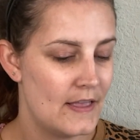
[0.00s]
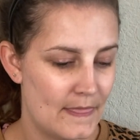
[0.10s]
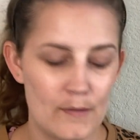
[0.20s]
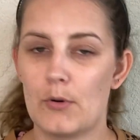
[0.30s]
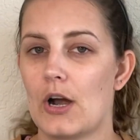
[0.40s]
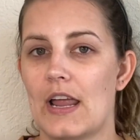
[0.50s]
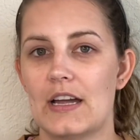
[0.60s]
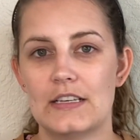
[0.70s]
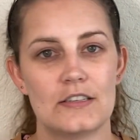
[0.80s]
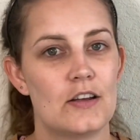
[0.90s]
the
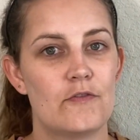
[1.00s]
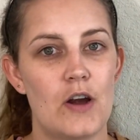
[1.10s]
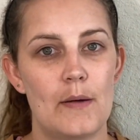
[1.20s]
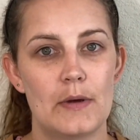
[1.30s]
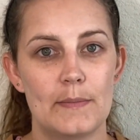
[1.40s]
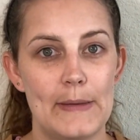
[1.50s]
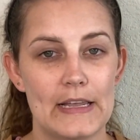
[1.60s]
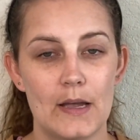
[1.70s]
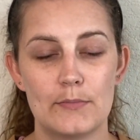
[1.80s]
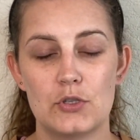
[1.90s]
brand, from
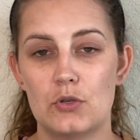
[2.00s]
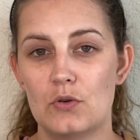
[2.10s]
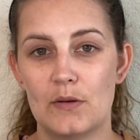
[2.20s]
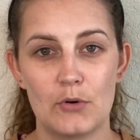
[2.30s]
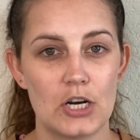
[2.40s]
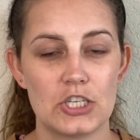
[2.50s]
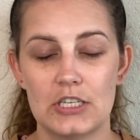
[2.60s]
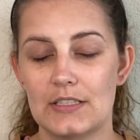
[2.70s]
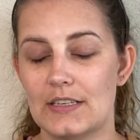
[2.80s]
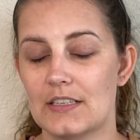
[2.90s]
makeup to
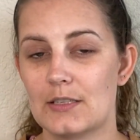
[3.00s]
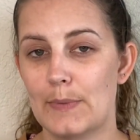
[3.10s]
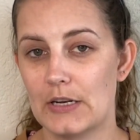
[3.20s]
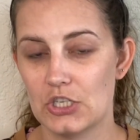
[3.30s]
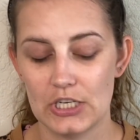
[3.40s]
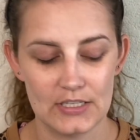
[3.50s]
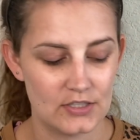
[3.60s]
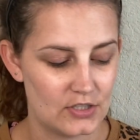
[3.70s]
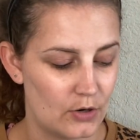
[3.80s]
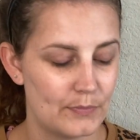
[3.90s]
brushes and sponges.
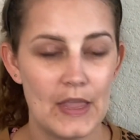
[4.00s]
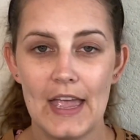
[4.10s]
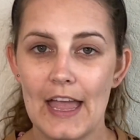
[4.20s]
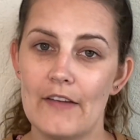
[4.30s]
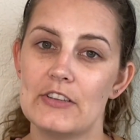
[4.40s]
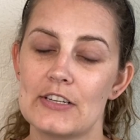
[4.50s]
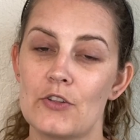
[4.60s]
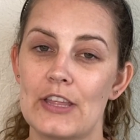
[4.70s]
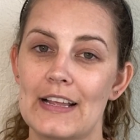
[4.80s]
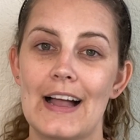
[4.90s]
So every single
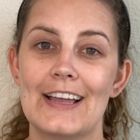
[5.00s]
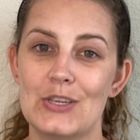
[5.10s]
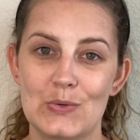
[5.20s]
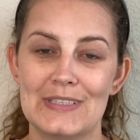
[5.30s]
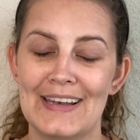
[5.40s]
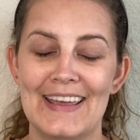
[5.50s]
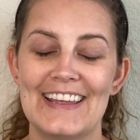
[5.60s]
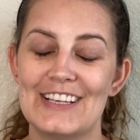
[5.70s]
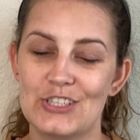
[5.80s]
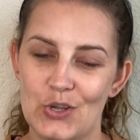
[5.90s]
thing I use today
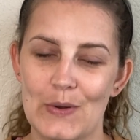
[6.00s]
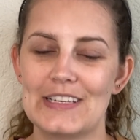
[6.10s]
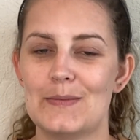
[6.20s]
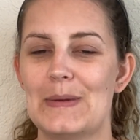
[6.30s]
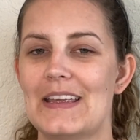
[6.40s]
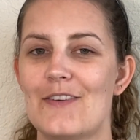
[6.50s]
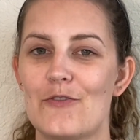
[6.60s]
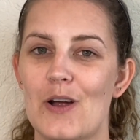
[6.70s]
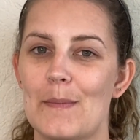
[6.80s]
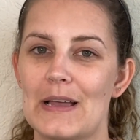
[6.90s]
is going to be
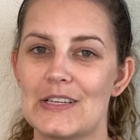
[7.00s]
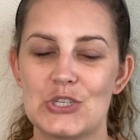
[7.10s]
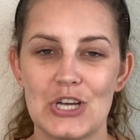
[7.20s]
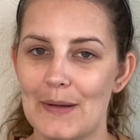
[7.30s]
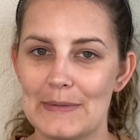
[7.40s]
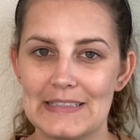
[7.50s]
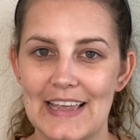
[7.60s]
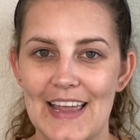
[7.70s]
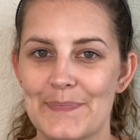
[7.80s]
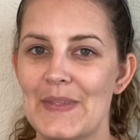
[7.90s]
from Shop Miss
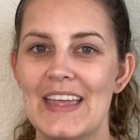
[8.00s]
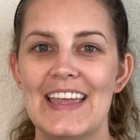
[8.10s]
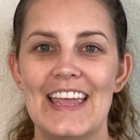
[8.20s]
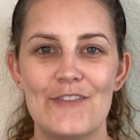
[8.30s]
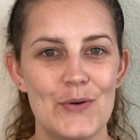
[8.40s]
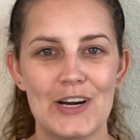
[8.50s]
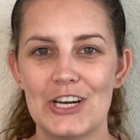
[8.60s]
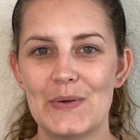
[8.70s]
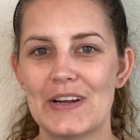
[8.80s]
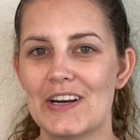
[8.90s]
A. If you are
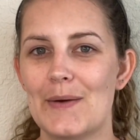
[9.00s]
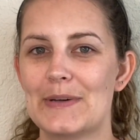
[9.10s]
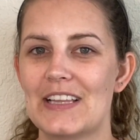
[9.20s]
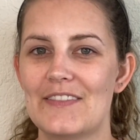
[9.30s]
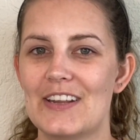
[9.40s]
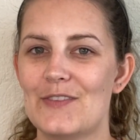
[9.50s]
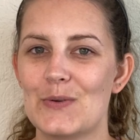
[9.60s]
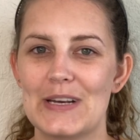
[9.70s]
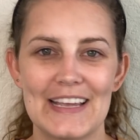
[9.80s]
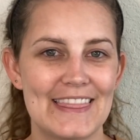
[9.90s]
new here, I would love it if you
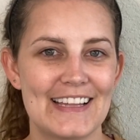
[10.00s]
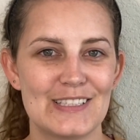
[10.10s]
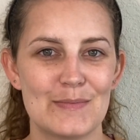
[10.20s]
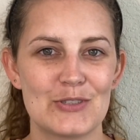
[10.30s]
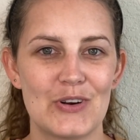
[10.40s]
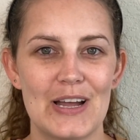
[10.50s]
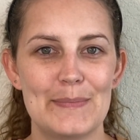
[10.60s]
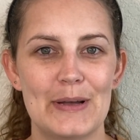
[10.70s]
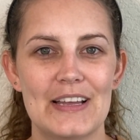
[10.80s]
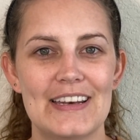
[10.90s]
would hit that subscribe
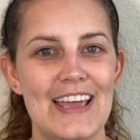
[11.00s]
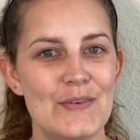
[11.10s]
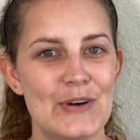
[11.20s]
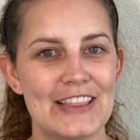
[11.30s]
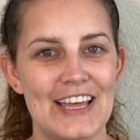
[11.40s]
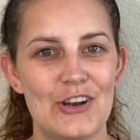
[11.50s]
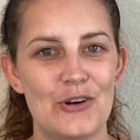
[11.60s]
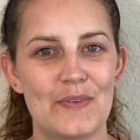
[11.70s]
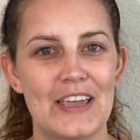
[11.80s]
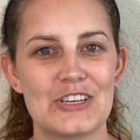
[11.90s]
button and ring that
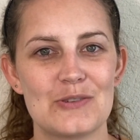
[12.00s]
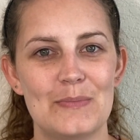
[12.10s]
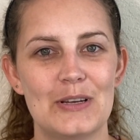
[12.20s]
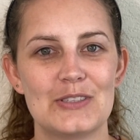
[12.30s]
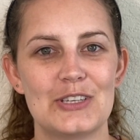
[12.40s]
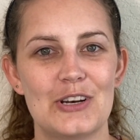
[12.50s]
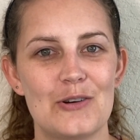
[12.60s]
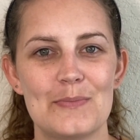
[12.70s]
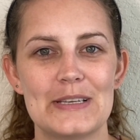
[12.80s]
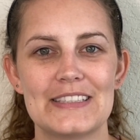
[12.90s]
notification bell so you
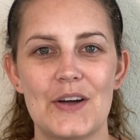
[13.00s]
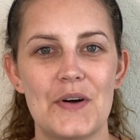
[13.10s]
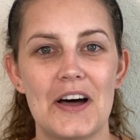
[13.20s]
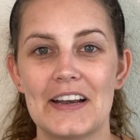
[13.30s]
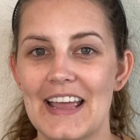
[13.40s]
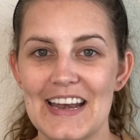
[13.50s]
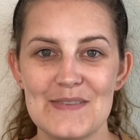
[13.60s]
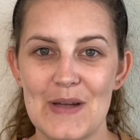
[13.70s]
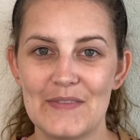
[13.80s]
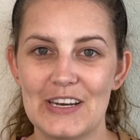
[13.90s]
don't miss out on any of
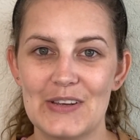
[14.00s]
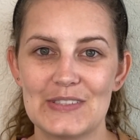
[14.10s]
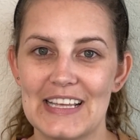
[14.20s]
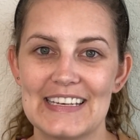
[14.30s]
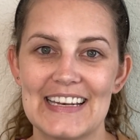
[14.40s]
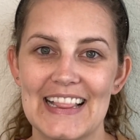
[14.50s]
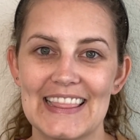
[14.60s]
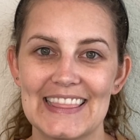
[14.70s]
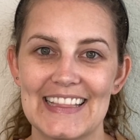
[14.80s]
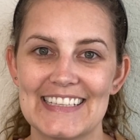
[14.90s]
my videos, and
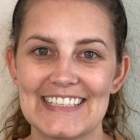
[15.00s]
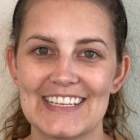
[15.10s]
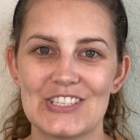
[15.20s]
let's get